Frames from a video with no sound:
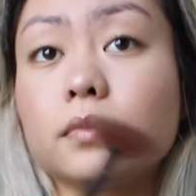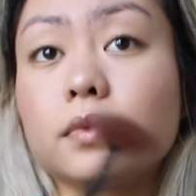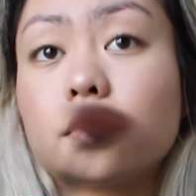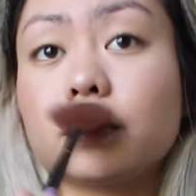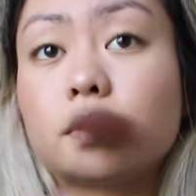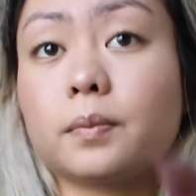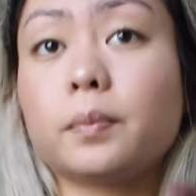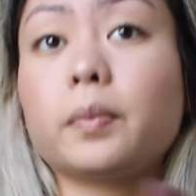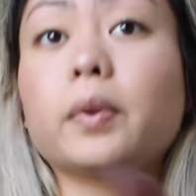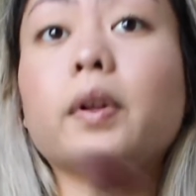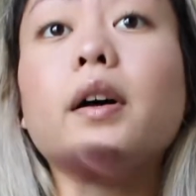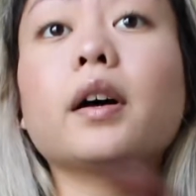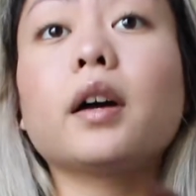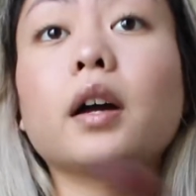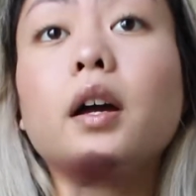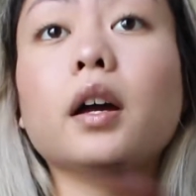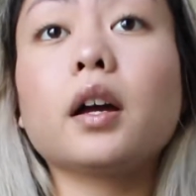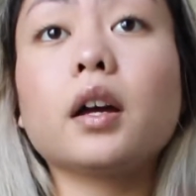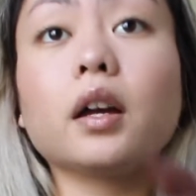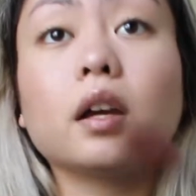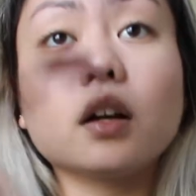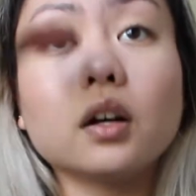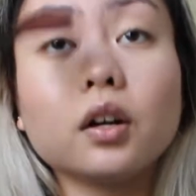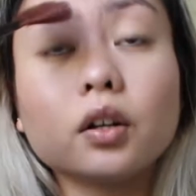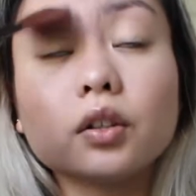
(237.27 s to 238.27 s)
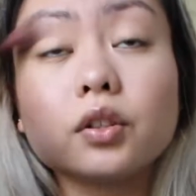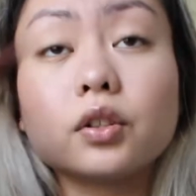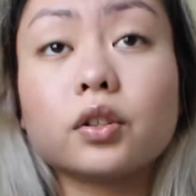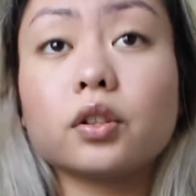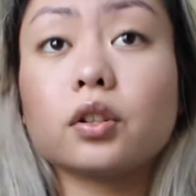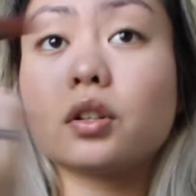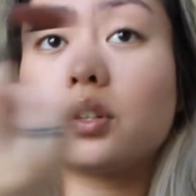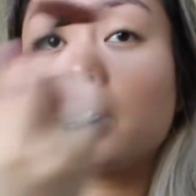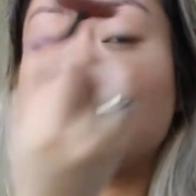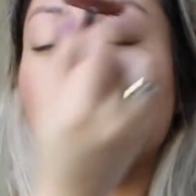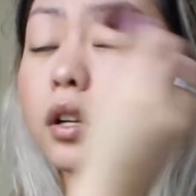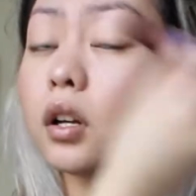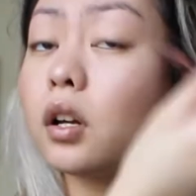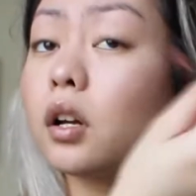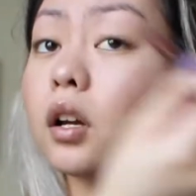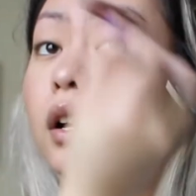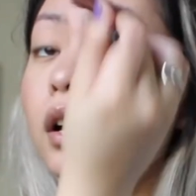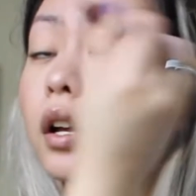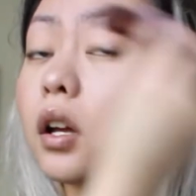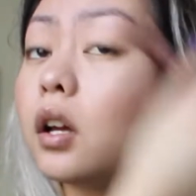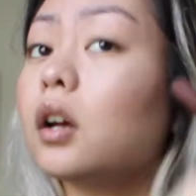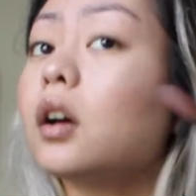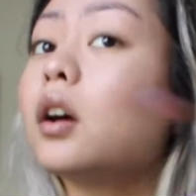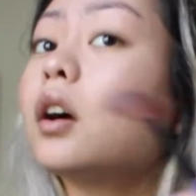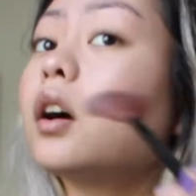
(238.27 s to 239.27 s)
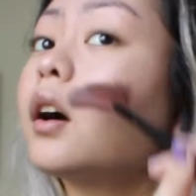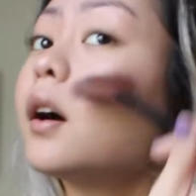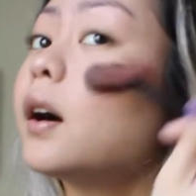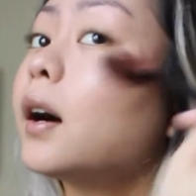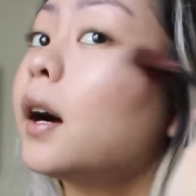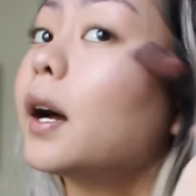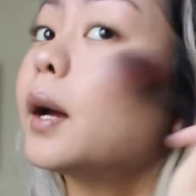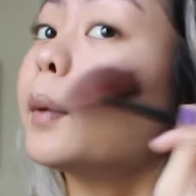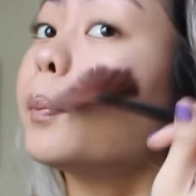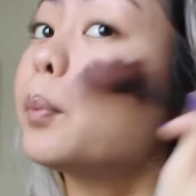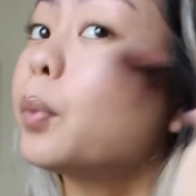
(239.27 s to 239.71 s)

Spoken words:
Just apply it on your high